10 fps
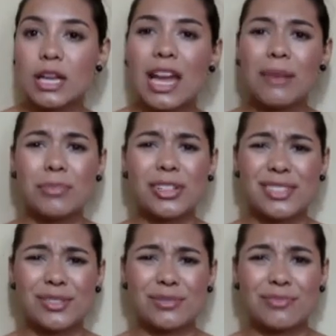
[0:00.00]
And plus
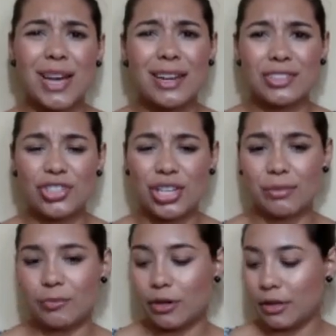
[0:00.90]
it's kind of
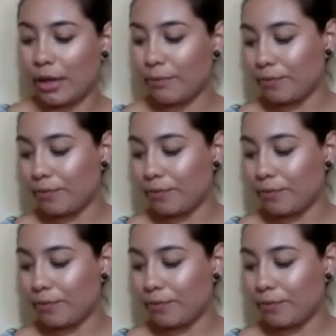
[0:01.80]
cheap, really.